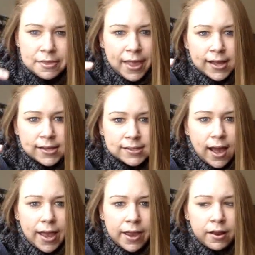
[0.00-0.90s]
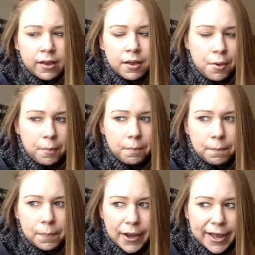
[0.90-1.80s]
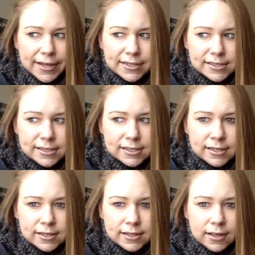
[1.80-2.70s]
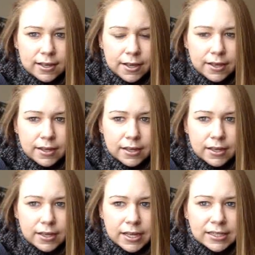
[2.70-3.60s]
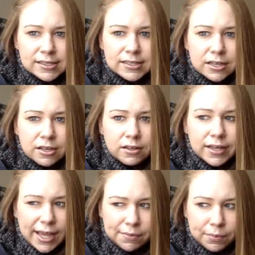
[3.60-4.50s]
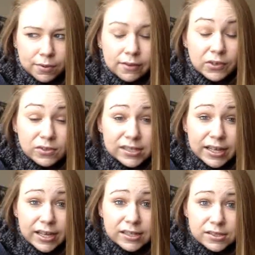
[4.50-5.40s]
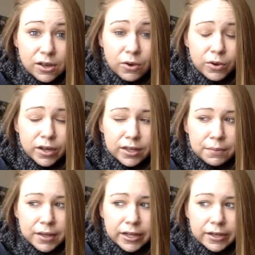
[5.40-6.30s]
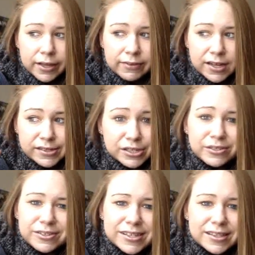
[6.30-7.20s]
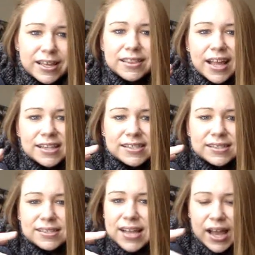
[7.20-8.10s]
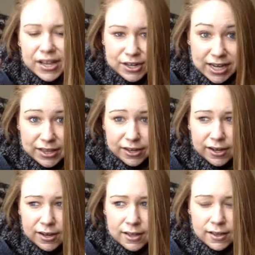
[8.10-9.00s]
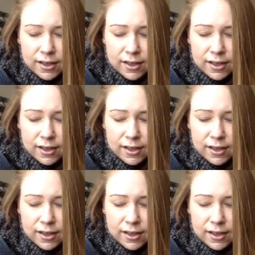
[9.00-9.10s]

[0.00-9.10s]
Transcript: in that side, but he's still capable of using it. So, I mean, if he doesn't use it, then that's not good either.